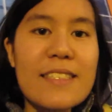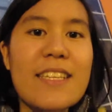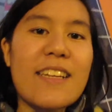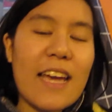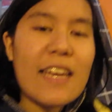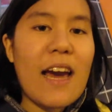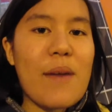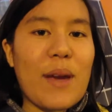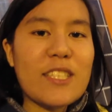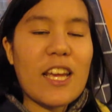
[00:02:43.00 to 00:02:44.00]
Tonight
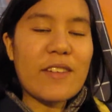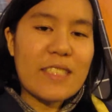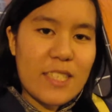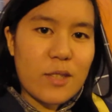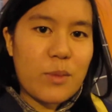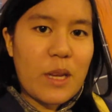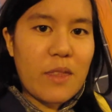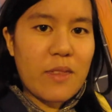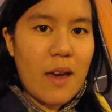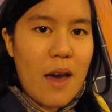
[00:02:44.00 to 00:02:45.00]
I'm actually having dinner with
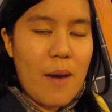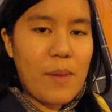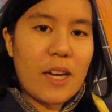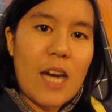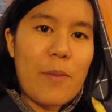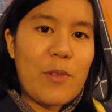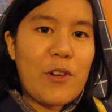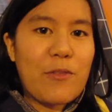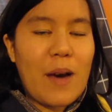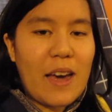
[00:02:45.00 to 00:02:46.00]
a couple
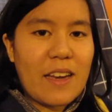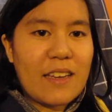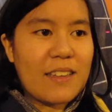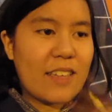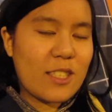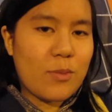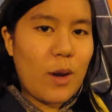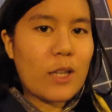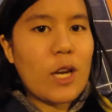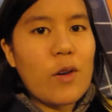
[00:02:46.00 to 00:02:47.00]
of my Yes
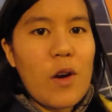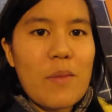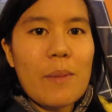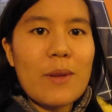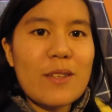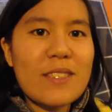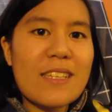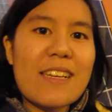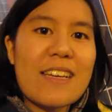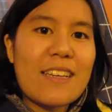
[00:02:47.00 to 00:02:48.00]
Abroad cohort members,
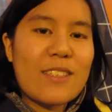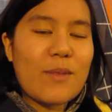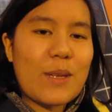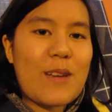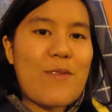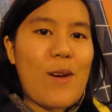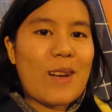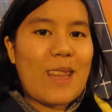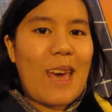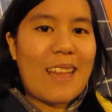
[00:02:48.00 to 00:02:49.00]
so I'm looking forward
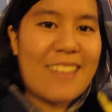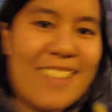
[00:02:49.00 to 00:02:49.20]
to that.